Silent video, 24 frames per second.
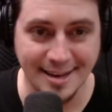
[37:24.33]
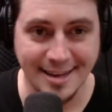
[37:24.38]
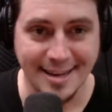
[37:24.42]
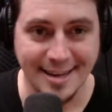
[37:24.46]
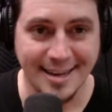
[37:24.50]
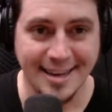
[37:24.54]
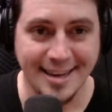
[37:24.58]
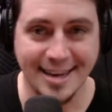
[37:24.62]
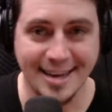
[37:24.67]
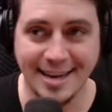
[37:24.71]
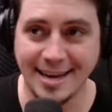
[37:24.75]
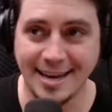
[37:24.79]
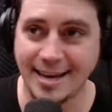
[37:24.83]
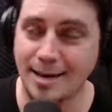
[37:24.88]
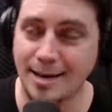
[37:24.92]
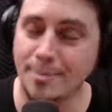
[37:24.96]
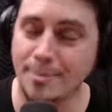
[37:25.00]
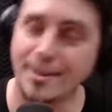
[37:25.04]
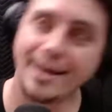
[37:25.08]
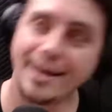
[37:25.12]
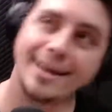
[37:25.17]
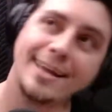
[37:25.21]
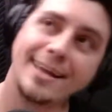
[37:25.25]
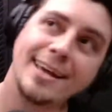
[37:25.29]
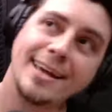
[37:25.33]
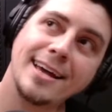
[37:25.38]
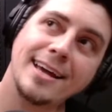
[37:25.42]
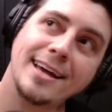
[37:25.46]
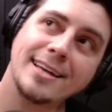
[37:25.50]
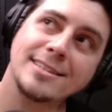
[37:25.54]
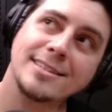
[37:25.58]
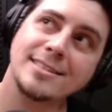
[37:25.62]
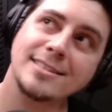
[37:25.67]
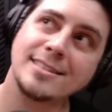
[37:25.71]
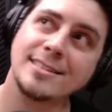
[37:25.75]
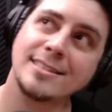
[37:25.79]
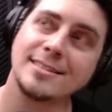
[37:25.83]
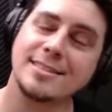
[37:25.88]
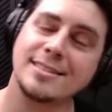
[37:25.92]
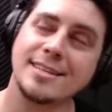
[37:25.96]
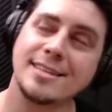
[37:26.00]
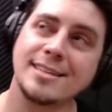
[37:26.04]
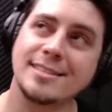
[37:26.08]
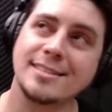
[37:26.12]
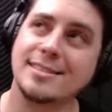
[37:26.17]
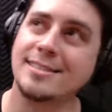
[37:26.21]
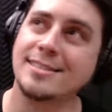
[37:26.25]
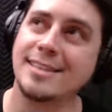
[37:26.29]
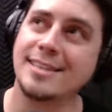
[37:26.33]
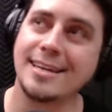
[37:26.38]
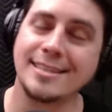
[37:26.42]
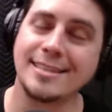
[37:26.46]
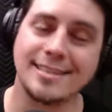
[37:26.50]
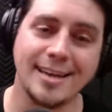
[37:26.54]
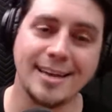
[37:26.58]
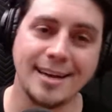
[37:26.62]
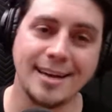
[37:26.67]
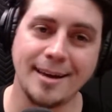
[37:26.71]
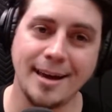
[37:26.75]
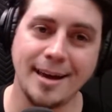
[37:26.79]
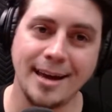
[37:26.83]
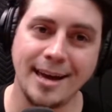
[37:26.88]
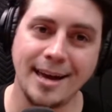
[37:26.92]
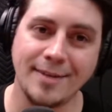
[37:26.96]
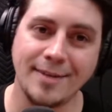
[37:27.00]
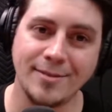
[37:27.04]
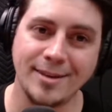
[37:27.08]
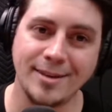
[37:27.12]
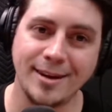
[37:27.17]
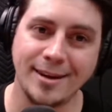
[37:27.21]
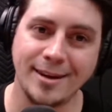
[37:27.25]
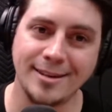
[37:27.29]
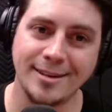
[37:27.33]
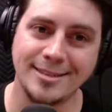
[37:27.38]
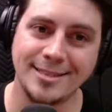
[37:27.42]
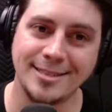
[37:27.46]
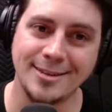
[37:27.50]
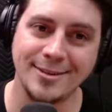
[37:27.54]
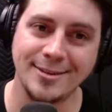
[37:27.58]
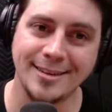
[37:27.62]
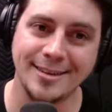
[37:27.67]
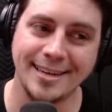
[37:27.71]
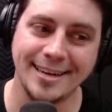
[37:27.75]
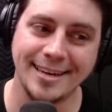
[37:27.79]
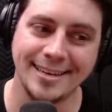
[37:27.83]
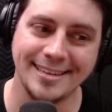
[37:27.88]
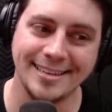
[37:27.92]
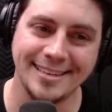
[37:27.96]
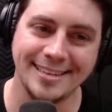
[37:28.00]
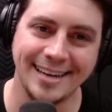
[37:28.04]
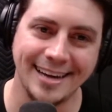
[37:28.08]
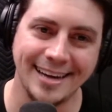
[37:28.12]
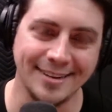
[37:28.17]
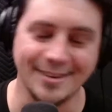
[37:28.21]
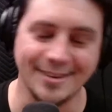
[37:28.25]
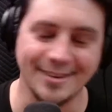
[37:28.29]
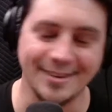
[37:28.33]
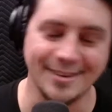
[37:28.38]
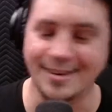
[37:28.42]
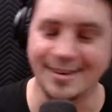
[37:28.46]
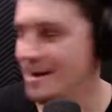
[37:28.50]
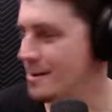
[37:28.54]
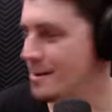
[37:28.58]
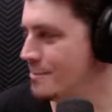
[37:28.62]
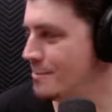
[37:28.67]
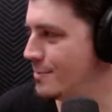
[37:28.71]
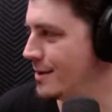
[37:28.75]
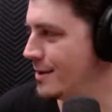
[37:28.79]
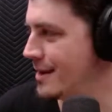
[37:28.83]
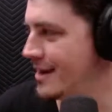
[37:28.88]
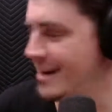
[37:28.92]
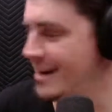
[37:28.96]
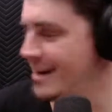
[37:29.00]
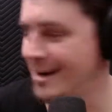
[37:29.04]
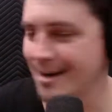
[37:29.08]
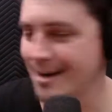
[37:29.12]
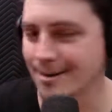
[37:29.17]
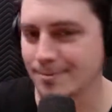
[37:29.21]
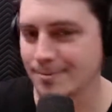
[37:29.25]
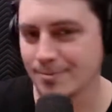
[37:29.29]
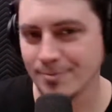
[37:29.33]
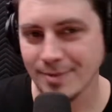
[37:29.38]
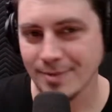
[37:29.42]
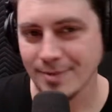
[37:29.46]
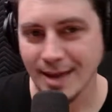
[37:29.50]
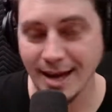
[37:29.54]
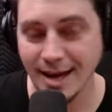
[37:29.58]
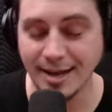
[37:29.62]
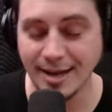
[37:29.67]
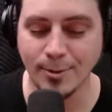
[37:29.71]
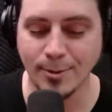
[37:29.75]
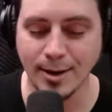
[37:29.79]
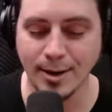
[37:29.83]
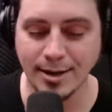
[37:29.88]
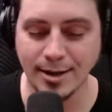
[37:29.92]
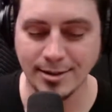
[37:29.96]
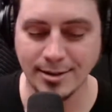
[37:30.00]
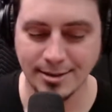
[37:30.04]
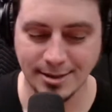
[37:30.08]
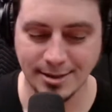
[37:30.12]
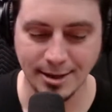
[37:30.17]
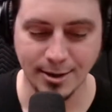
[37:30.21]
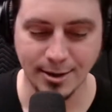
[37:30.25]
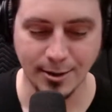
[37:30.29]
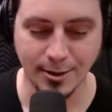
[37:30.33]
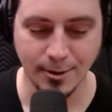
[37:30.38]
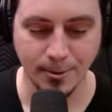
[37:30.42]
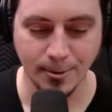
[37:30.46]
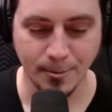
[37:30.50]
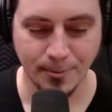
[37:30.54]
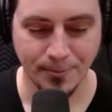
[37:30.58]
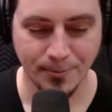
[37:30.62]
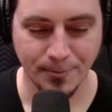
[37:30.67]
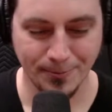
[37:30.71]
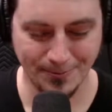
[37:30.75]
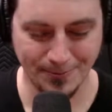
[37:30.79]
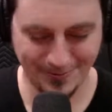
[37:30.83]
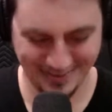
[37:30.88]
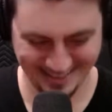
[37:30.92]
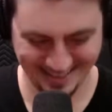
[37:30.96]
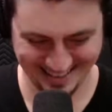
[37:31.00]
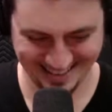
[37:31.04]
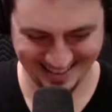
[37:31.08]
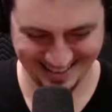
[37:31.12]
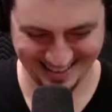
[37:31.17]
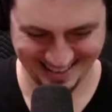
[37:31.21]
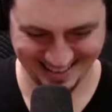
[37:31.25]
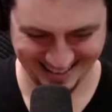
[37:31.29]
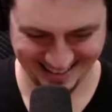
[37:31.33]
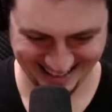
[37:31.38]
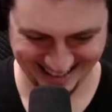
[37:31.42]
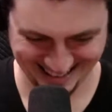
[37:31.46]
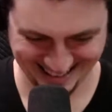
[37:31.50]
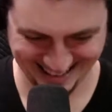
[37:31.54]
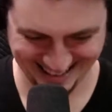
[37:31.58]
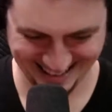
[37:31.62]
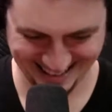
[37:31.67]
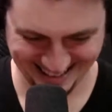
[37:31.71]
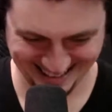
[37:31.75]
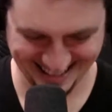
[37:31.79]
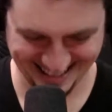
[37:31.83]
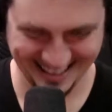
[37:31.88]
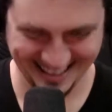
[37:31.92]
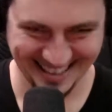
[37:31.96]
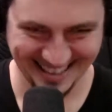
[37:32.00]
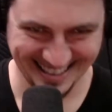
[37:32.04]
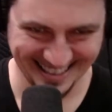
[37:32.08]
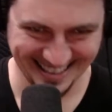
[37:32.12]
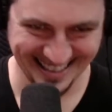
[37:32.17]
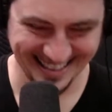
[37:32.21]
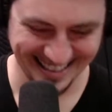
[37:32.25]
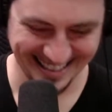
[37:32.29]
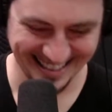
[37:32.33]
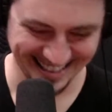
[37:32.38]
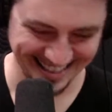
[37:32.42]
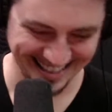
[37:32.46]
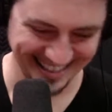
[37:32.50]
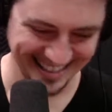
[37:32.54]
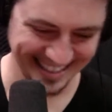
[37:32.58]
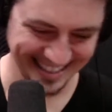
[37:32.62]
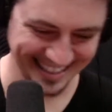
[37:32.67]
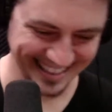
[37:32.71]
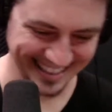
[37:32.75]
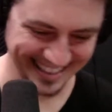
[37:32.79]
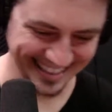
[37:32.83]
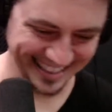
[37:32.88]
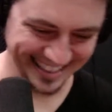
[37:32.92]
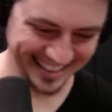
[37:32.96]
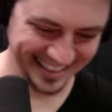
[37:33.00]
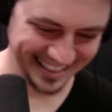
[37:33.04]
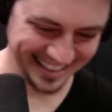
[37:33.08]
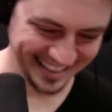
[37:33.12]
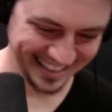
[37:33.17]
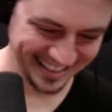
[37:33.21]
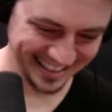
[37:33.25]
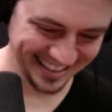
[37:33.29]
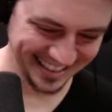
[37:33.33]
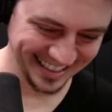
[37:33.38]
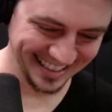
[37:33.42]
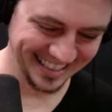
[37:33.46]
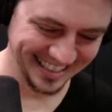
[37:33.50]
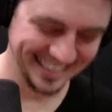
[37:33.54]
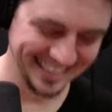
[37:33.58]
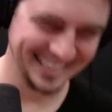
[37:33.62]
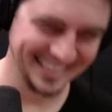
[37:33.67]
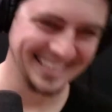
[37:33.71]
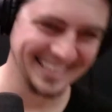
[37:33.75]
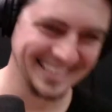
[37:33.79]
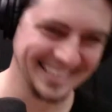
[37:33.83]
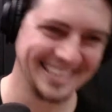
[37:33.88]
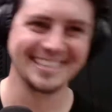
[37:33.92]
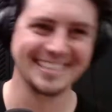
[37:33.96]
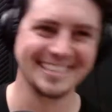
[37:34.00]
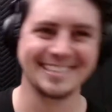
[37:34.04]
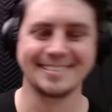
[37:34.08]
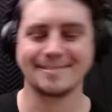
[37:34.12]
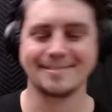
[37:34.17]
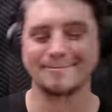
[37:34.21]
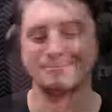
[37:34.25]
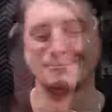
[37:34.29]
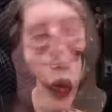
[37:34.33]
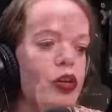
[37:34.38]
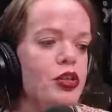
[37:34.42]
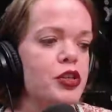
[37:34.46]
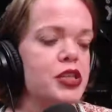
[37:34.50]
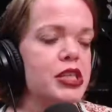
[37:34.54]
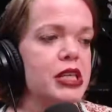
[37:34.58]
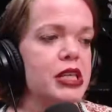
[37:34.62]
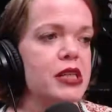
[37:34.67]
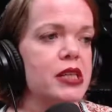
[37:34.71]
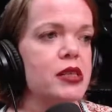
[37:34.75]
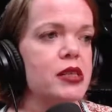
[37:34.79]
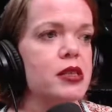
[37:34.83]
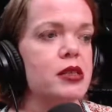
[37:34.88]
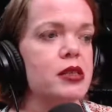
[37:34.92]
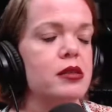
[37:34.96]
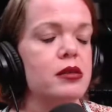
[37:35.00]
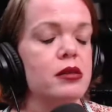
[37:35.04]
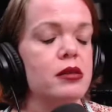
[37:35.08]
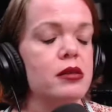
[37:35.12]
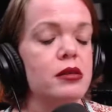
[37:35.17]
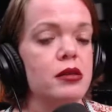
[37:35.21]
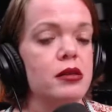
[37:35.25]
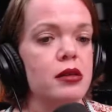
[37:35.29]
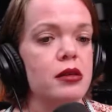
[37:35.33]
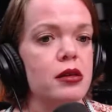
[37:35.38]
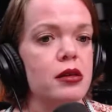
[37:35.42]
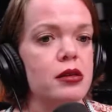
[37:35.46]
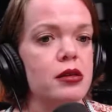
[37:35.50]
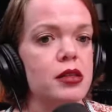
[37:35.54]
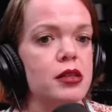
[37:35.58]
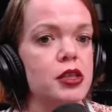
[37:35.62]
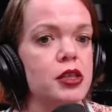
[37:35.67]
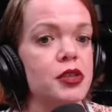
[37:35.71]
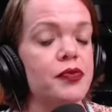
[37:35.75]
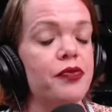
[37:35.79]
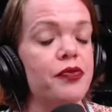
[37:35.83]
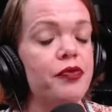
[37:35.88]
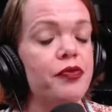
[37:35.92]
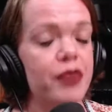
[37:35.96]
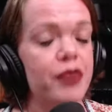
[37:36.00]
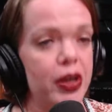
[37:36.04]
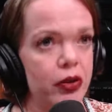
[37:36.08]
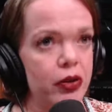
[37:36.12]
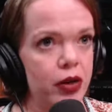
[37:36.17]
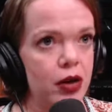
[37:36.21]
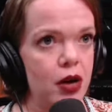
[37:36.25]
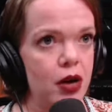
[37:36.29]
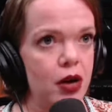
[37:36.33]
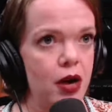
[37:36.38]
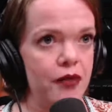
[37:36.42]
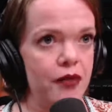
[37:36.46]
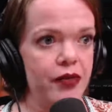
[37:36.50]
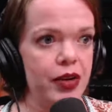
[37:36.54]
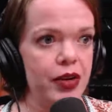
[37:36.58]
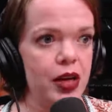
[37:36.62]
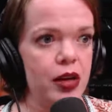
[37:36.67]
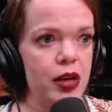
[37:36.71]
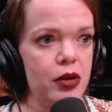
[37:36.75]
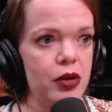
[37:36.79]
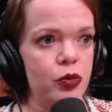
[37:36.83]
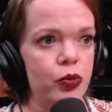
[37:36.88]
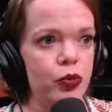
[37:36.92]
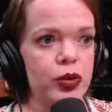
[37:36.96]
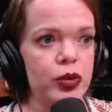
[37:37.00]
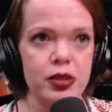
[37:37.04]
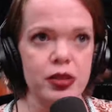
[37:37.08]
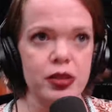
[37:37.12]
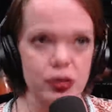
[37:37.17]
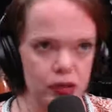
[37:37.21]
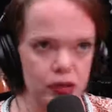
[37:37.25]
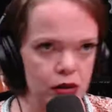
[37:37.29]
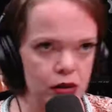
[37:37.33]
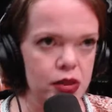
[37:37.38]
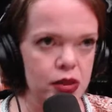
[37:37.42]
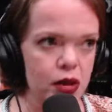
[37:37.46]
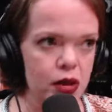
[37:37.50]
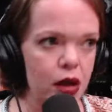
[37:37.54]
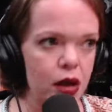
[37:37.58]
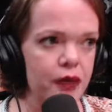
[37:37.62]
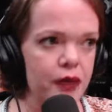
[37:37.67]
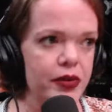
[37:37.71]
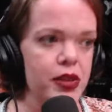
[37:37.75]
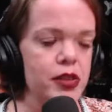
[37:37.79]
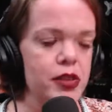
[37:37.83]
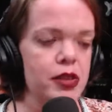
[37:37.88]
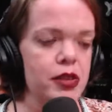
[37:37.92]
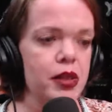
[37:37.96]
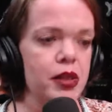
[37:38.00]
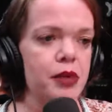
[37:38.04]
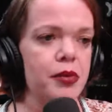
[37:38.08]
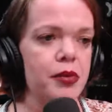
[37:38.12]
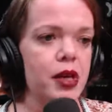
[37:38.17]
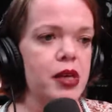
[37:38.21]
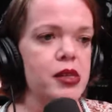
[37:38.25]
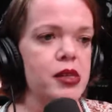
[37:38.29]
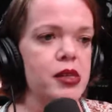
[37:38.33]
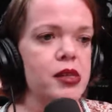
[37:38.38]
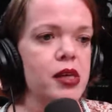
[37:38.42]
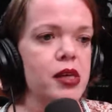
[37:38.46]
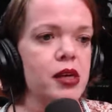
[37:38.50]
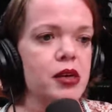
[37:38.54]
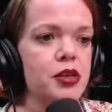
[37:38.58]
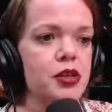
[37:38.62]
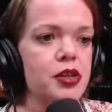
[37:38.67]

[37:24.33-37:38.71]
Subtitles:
And I'm like, yeah, it's still stuff. I haven't caught a joke yet. I don't know. But anyways, so... So my oldest, has always been aware. She's very confident, which is obviously amazing.